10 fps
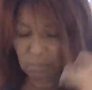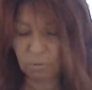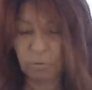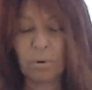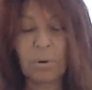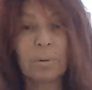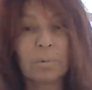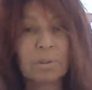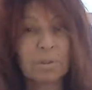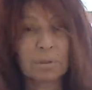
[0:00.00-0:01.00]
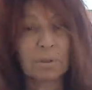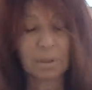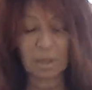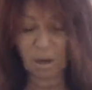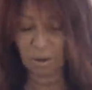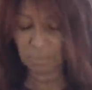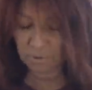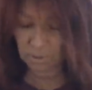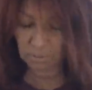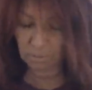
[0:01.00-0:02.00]
Before it was the
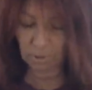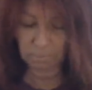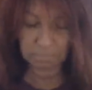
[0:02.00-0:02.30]
opposite, right?